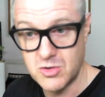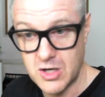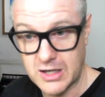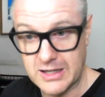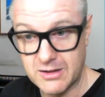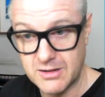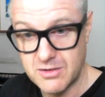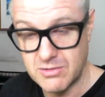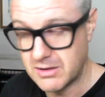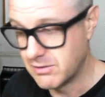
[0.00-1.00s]
Check it out.
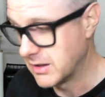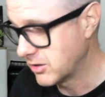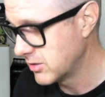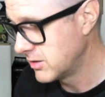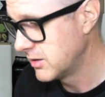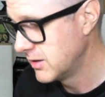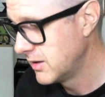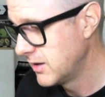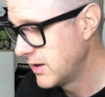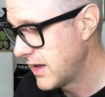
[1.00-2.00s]
It's really, really good.
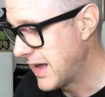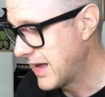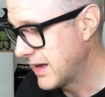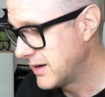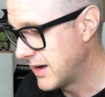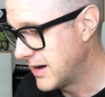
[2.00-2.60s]
And